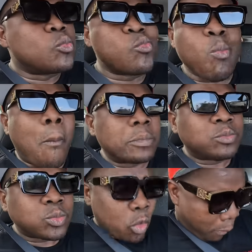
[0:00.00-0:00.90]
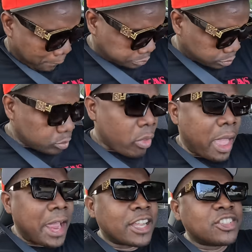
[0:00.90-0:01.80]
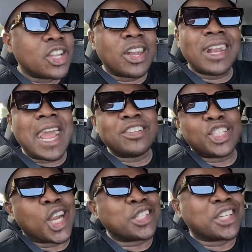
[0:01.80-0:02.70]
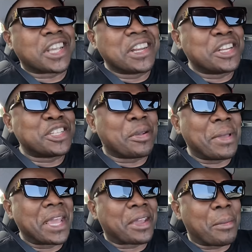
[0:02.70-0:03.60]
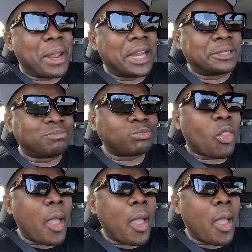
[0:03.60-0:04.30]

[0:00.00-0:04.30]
It's not like jerk chicken in Jamaica, man.